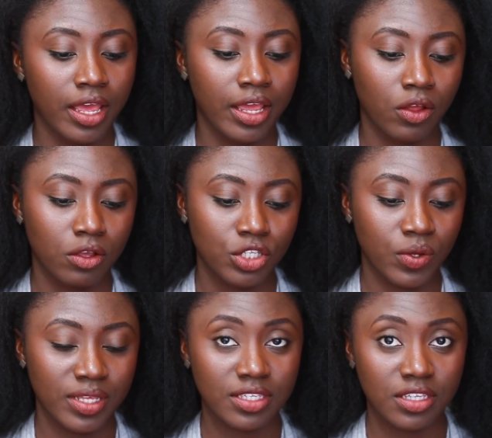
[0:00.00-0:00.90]
and
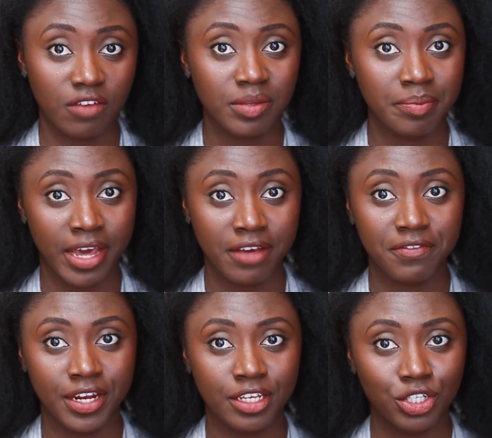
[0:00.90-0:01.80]
also a soft matte
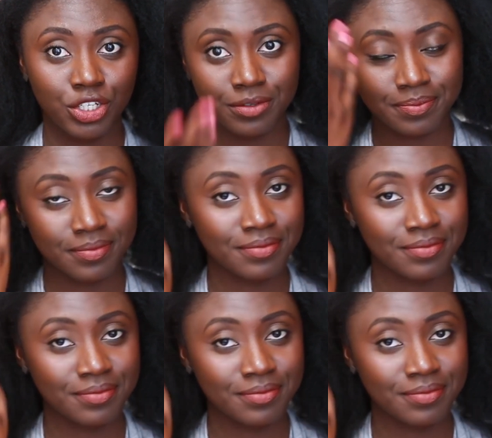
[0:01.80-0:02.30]
finish.